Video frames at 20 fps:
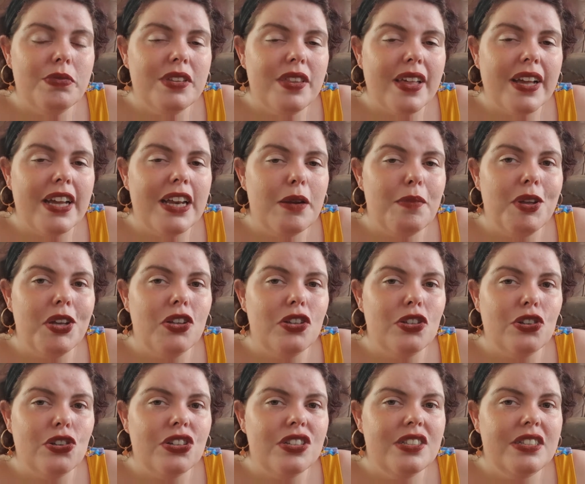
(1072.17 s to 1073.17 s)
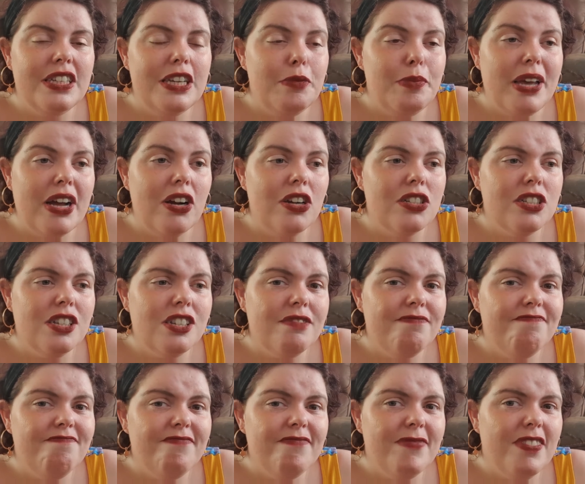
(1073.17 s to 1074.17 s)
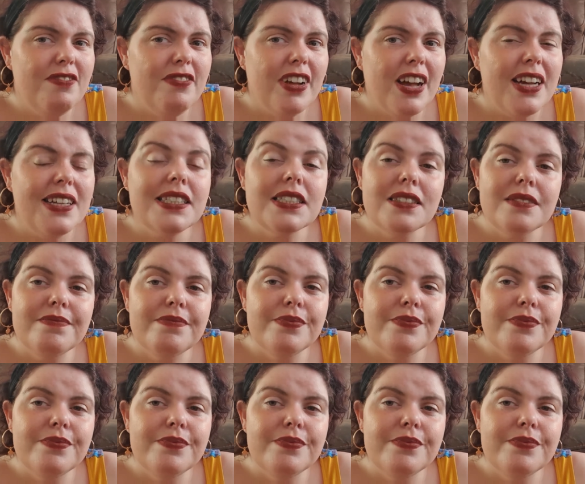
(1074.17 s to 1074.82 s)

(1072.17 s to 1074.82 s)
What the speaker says: thinking about doing TBRs, in fact.